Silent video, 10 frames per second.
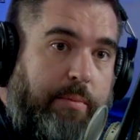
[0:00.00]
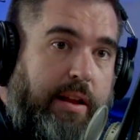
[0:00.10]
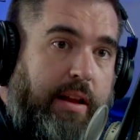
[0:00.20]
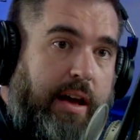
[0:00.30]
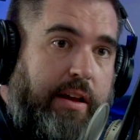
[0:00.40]

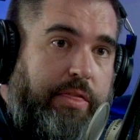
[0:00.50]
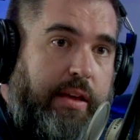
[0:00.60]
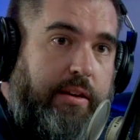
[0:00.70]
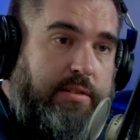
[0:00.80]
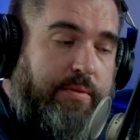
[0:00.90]
But a lot of
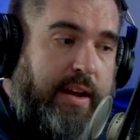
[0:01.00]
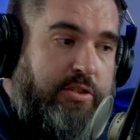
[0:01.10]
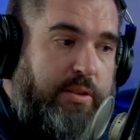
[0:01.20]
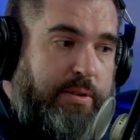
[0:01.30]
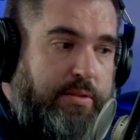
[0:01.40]
Thayer's have
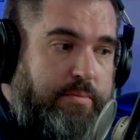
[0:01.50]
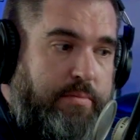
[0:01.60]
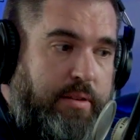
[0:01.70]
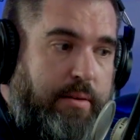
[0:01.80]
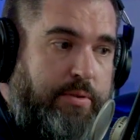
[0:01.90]
actually been
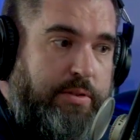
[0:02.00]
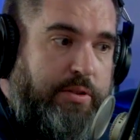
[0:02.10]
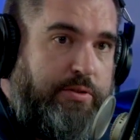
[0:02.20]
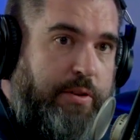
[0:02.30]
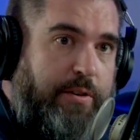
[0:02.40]
numbered to
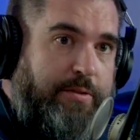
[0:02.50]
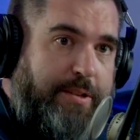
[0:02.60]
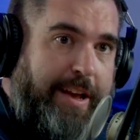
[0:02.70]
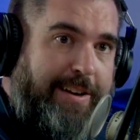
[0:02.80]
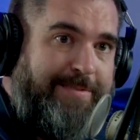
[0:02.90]
Strong's
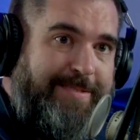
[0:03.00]
now,